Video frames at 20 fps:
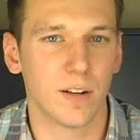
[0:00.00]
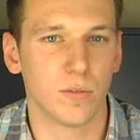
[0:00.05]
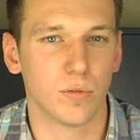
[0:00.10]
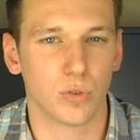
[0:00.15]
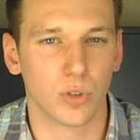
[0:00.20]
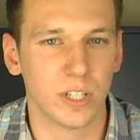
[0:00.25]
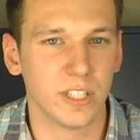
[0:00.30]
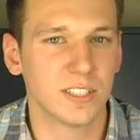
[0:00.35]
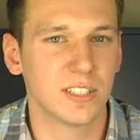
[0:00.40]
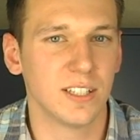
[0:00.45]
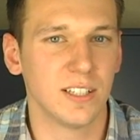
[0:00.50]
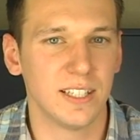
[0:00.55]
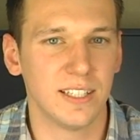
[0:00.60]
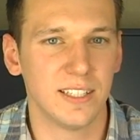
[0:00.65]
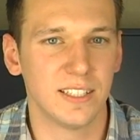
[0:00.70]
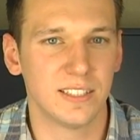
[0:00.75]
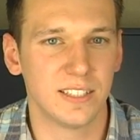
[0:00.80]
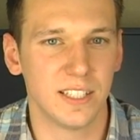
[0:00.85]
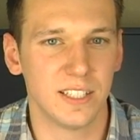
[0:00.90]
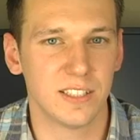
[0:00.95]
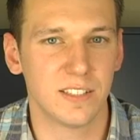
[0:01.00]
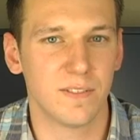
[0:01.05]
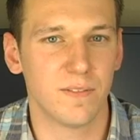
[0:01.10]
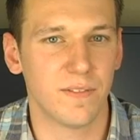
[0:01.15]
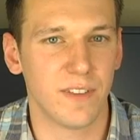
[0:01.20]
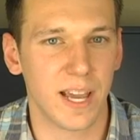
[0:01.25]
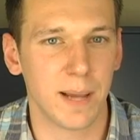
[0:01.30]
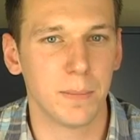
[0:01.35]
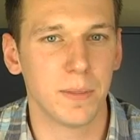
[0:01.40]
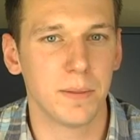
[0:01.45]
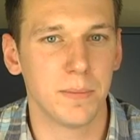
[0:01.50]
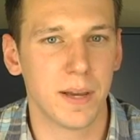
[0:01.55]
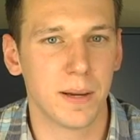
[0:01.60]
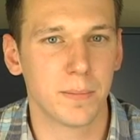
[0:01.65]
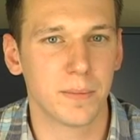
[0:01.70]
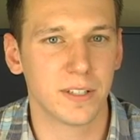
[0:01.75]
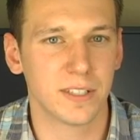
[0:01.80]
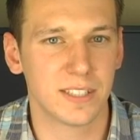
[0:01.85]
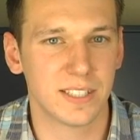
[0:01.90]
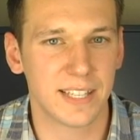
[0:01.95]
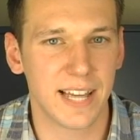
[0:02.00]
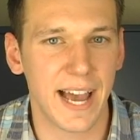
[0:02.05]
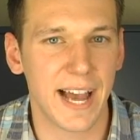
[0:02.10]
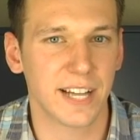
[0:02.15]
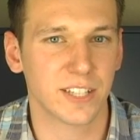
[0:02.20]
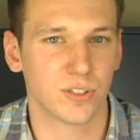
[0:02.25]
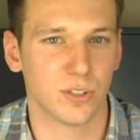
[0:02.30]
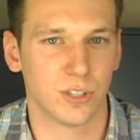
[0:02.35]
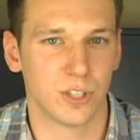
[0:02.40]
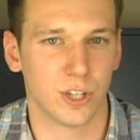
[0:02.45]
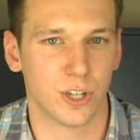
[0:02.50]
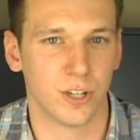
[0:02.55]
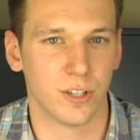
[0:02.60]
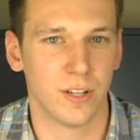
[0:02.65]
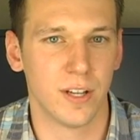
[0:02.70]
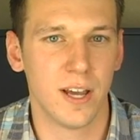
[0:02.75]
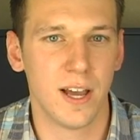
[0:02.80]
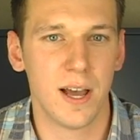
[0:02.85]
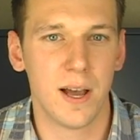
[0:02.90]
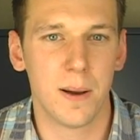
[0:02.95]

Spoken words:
of recently deceased family members' tax return